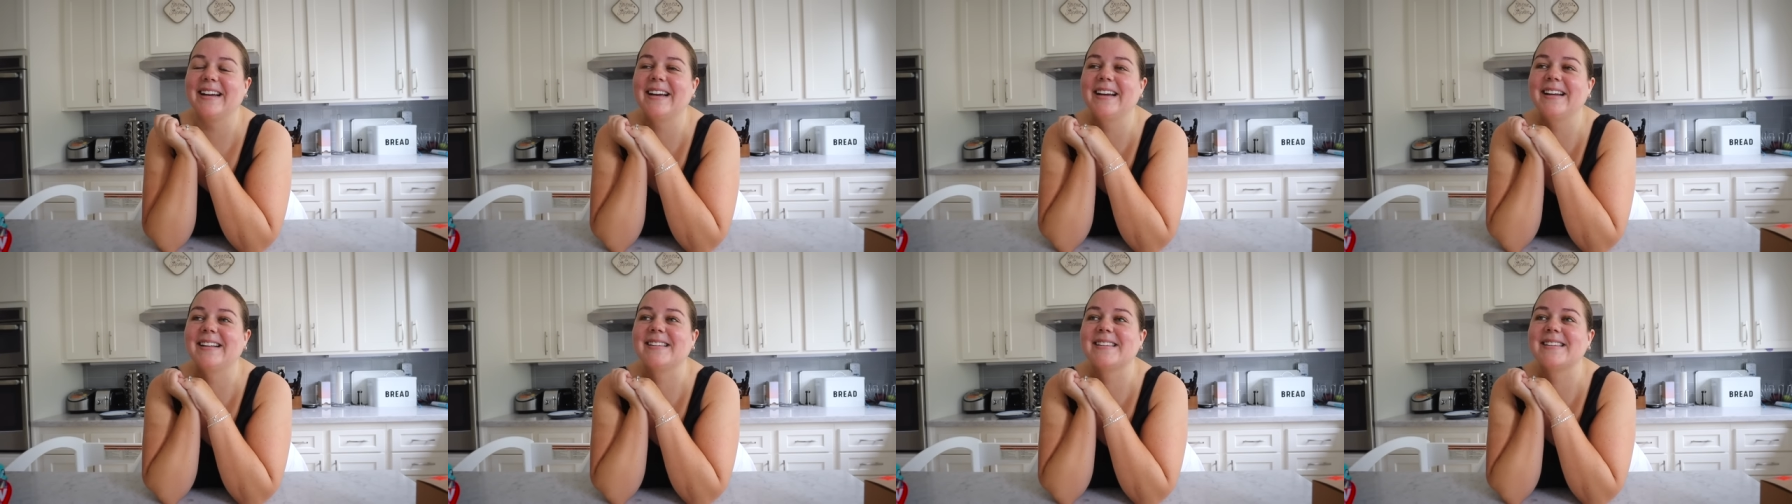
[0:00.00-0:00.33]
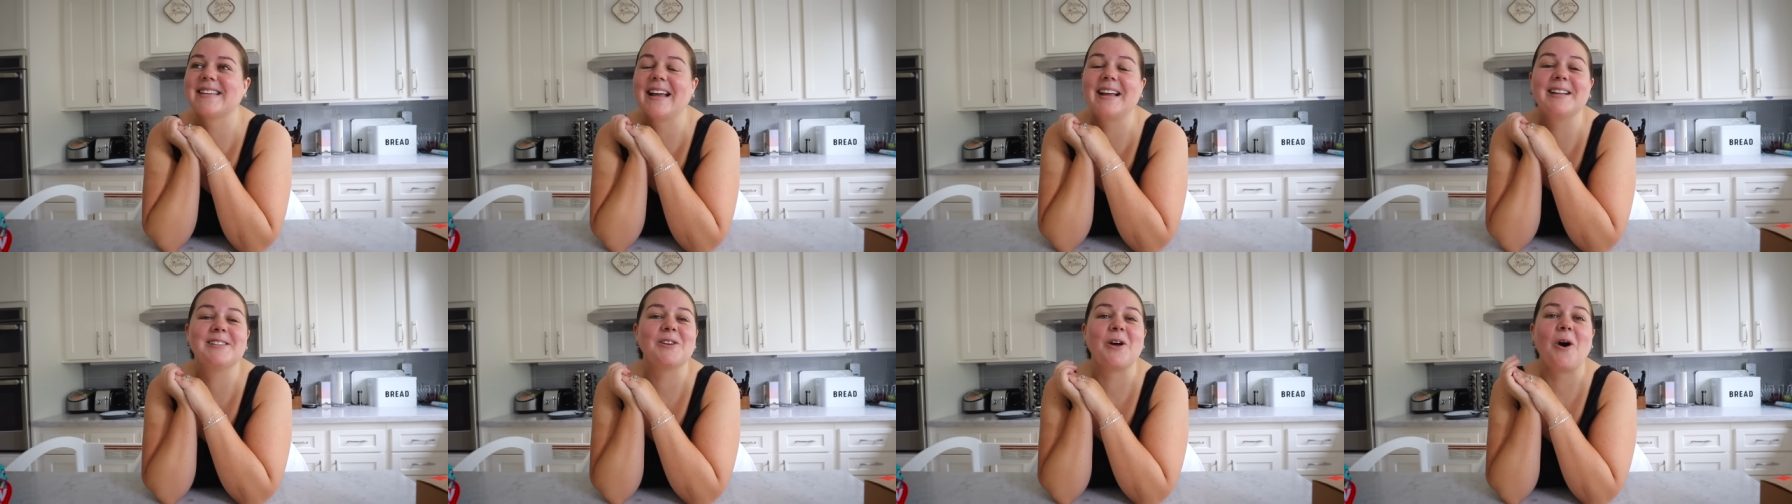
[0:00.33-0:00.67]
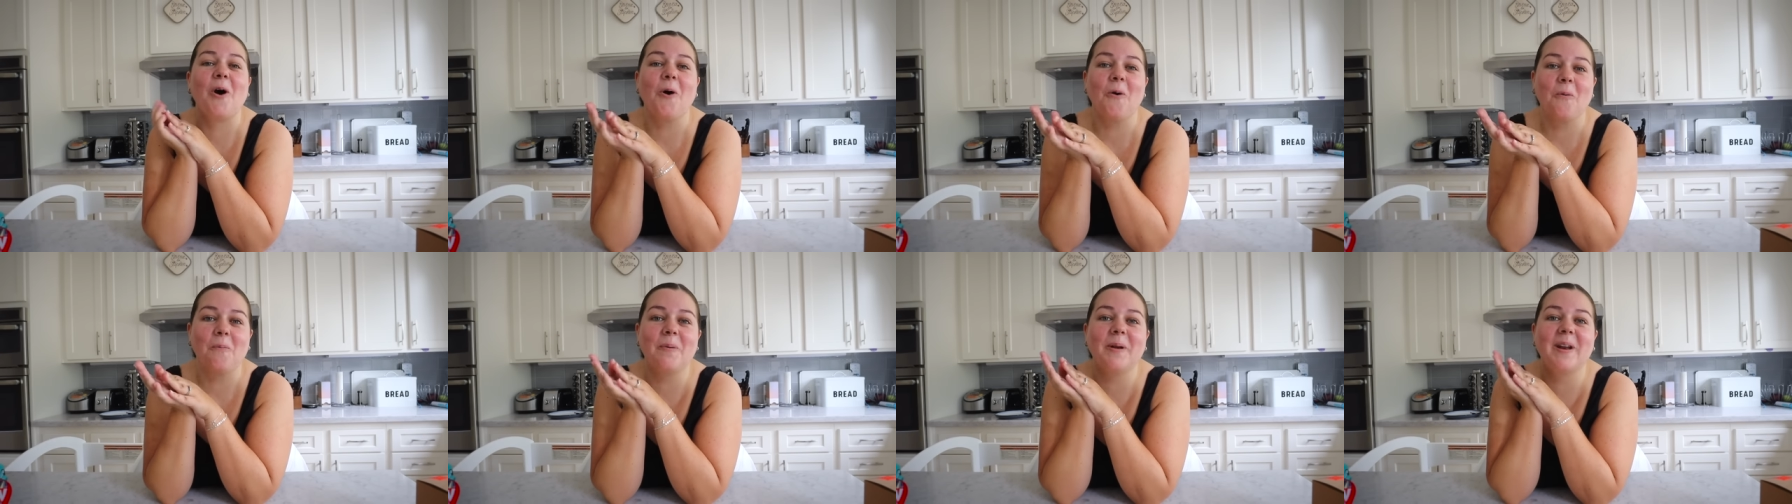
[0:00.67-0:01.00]
It's it's
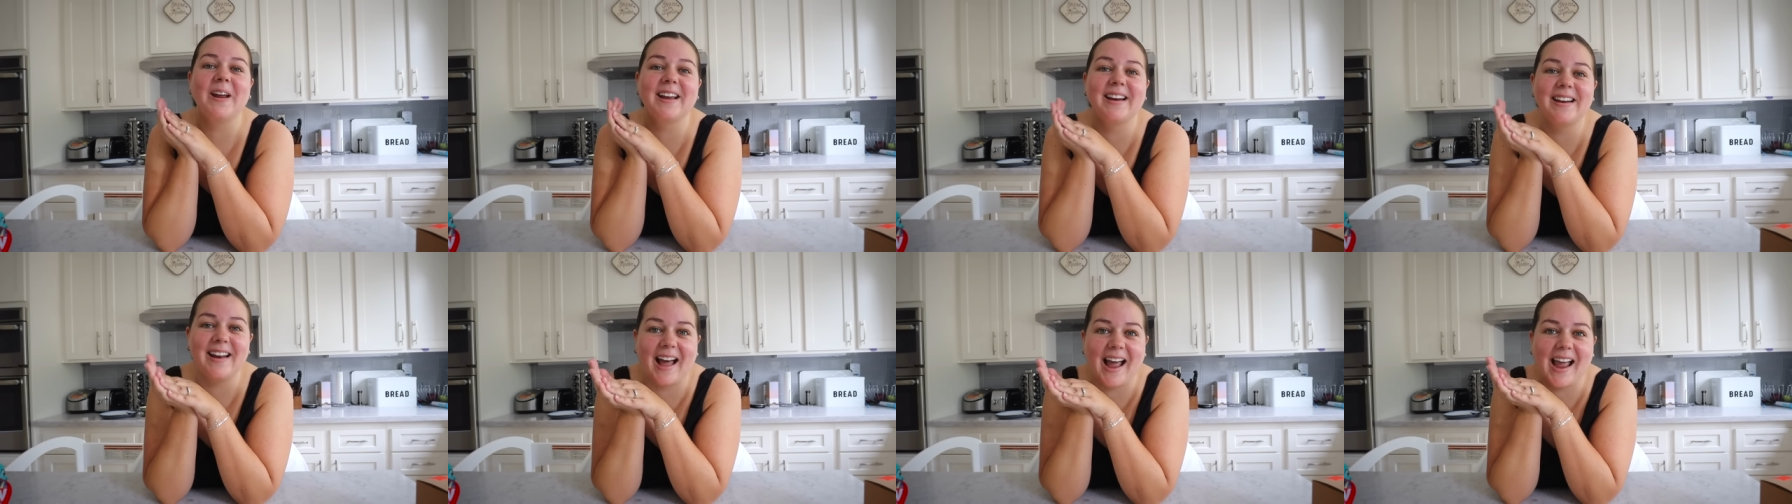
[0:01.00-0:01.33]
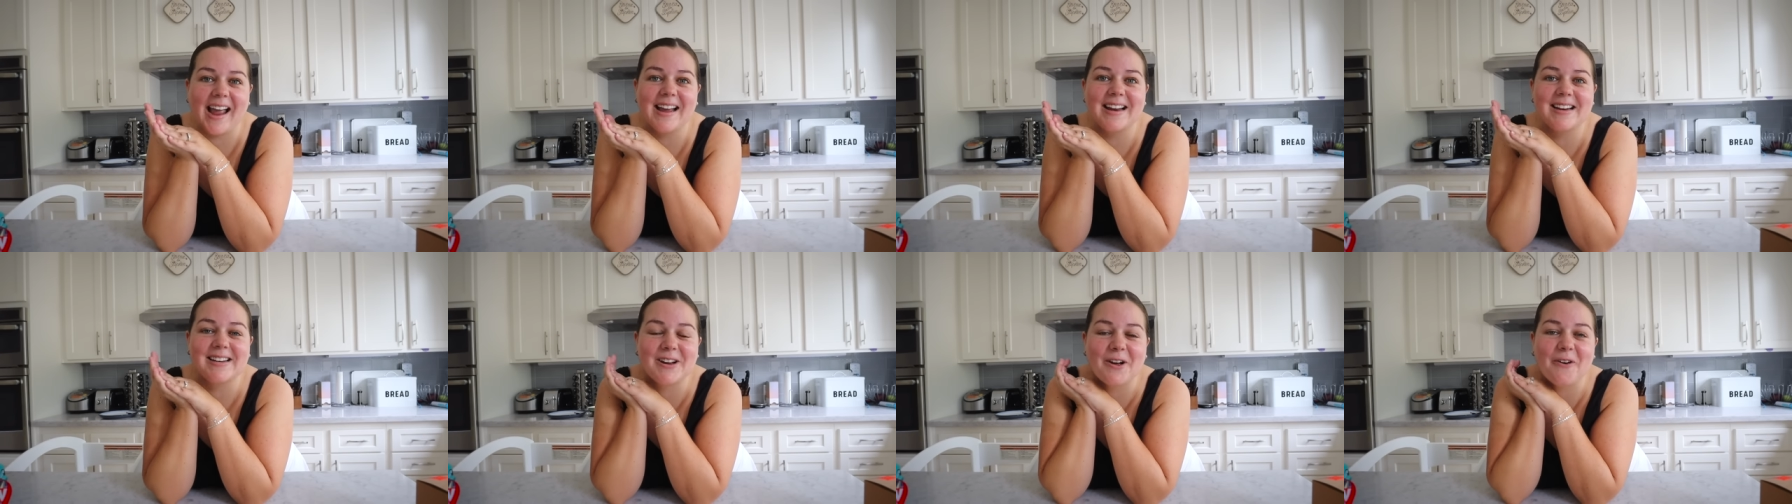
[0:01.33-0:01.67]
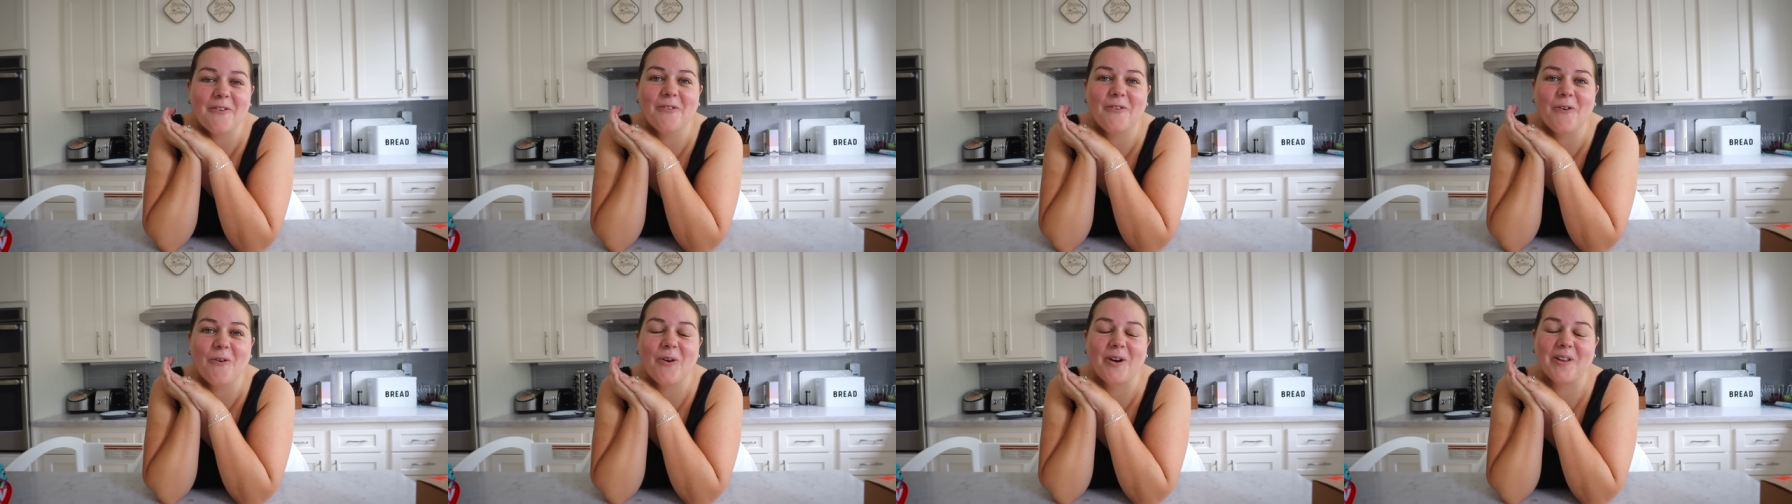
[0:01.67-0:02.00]
opening night
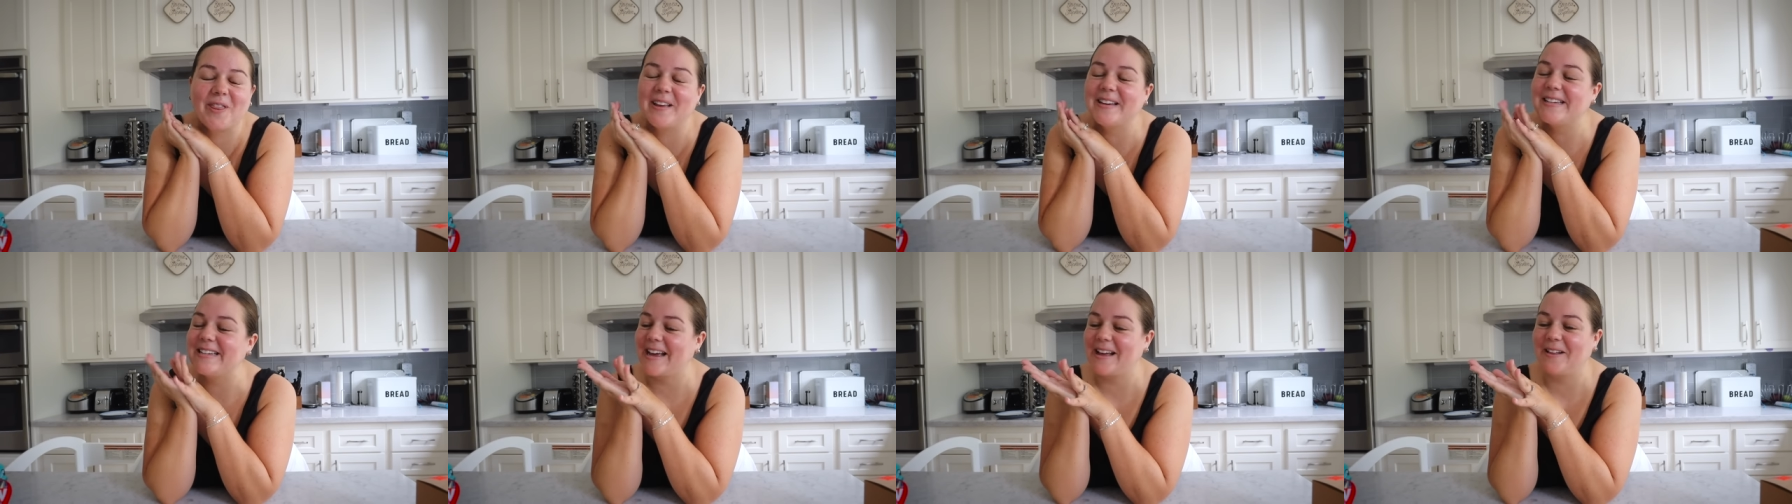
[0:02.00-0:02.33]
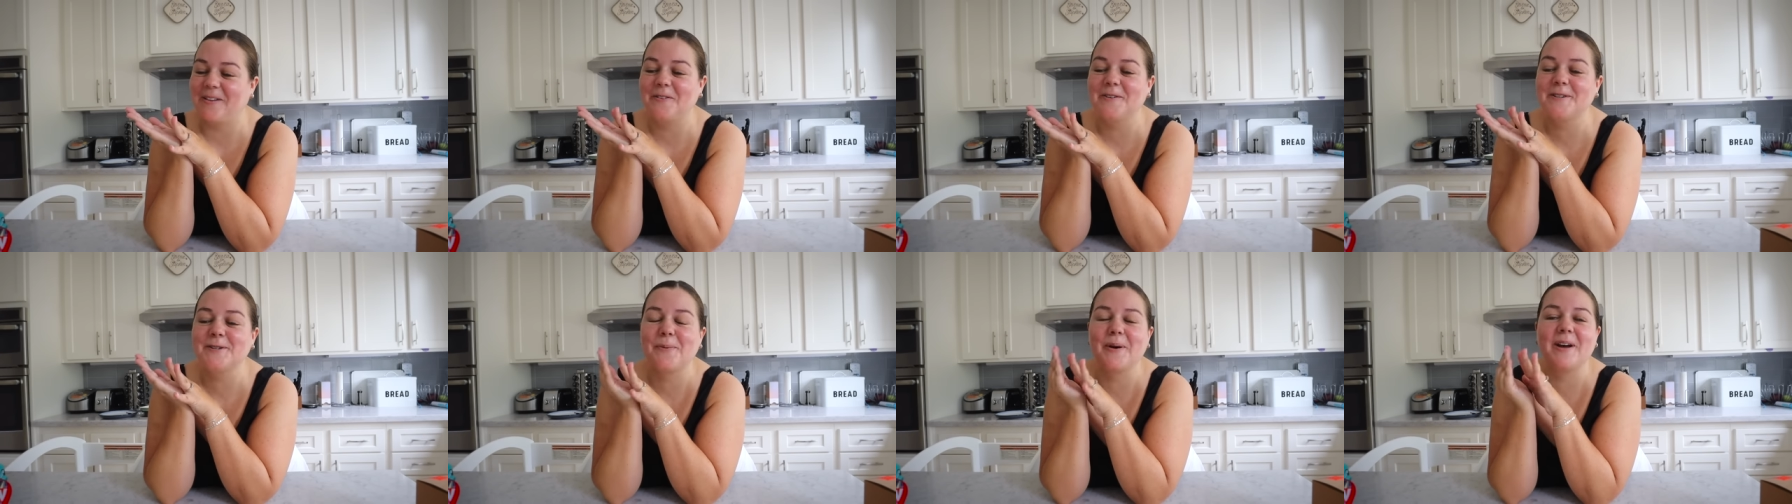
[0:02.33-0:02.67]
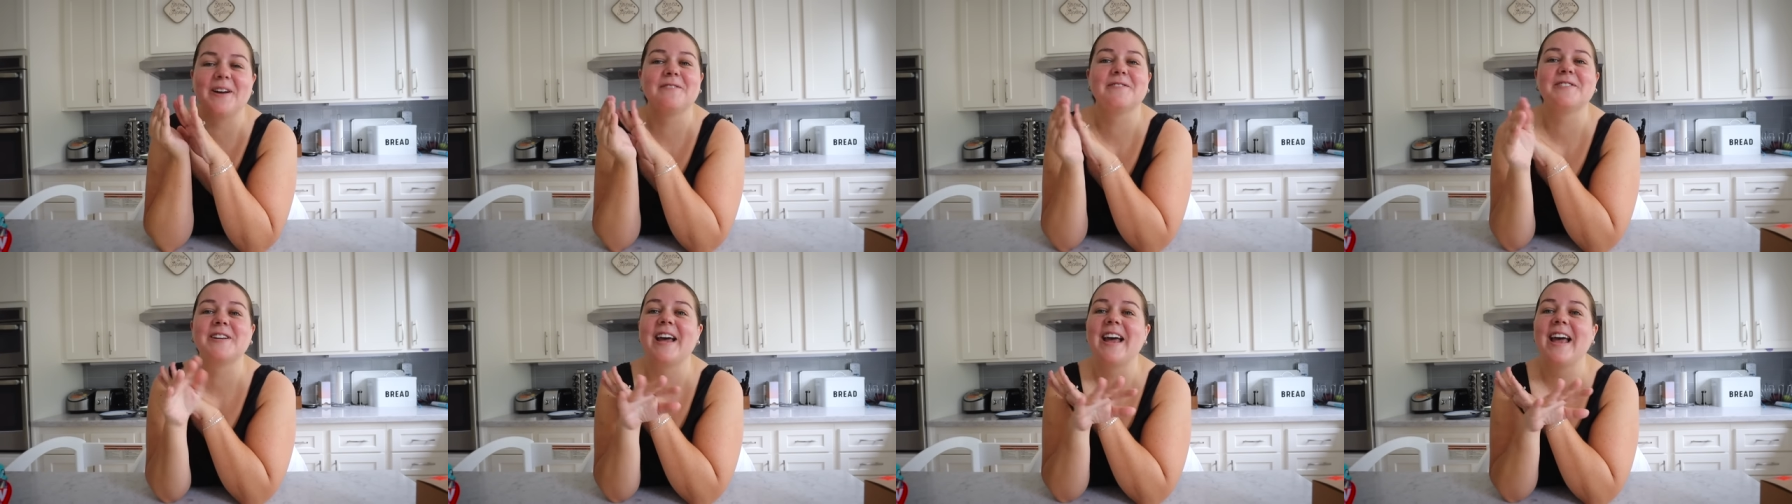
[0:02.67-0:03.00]
for the Taylor
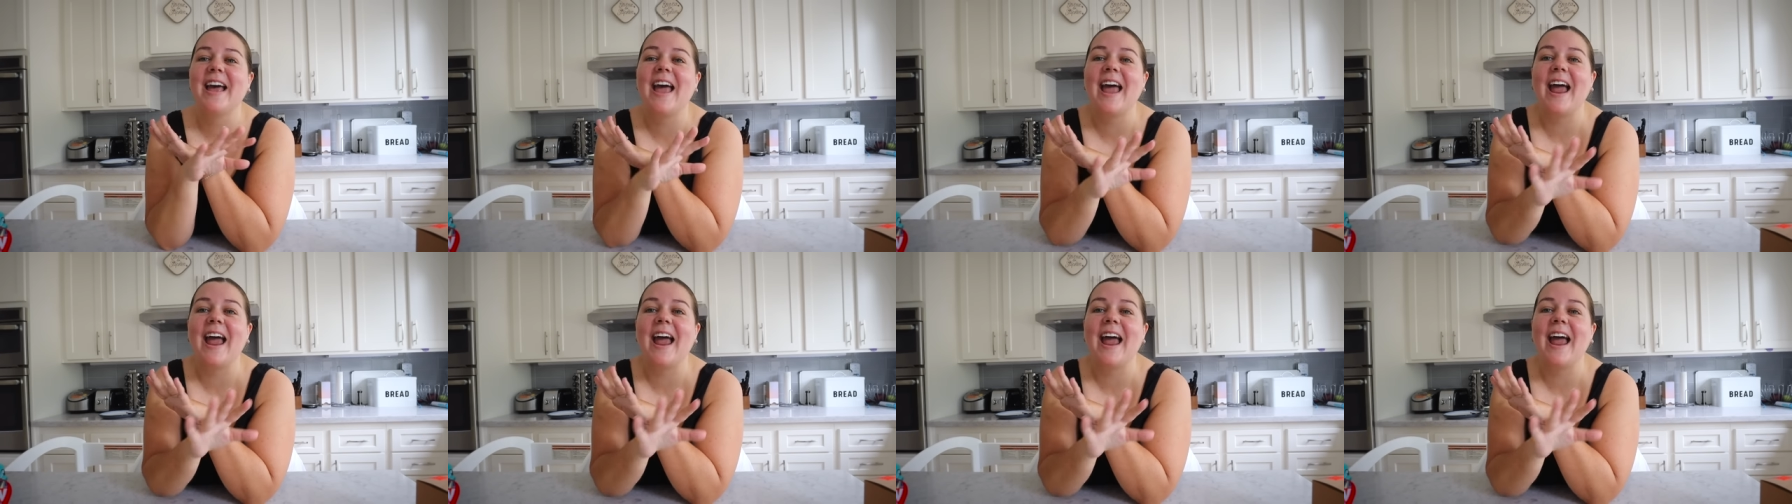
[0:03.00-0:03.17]
Swift